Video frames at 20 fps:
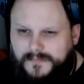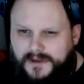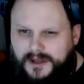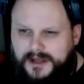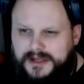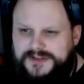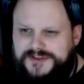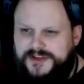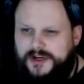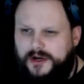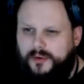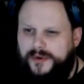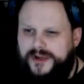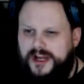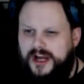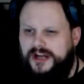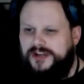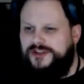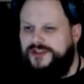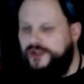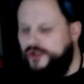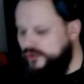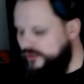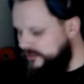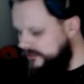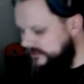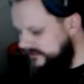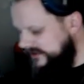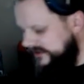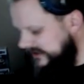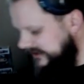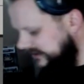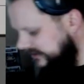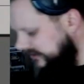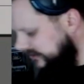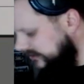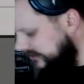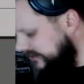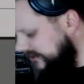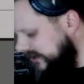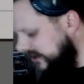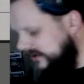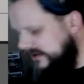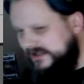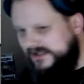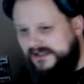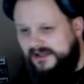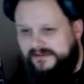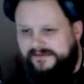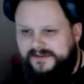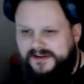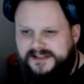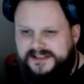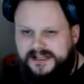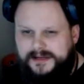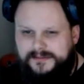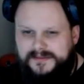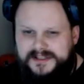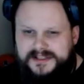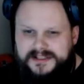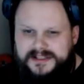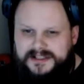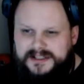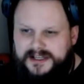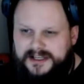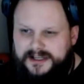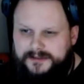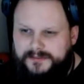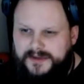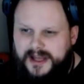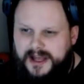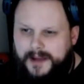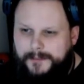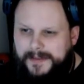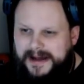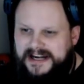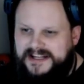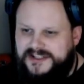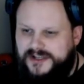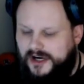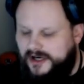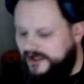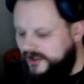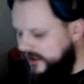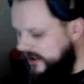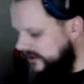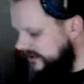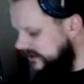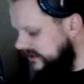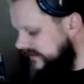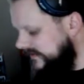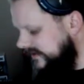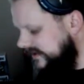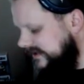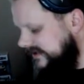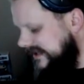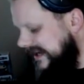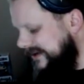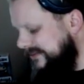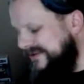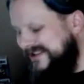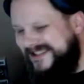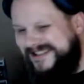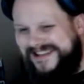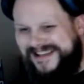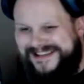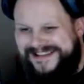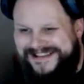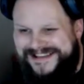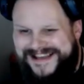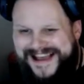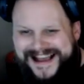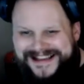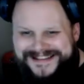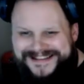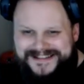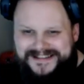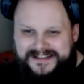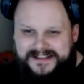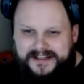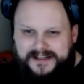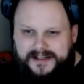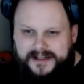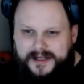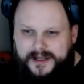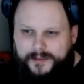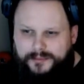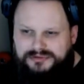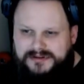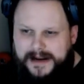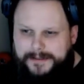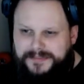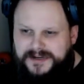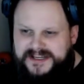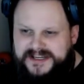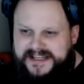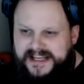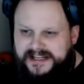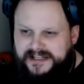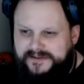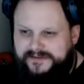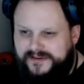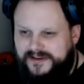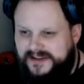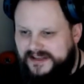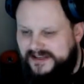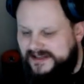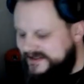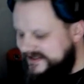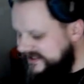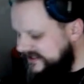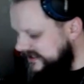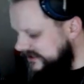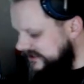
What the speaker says: So, we are new to Lyrical Joe. This is our first time listening to him. Am I the target audience for this? I would say yes. Proper setting for this. This is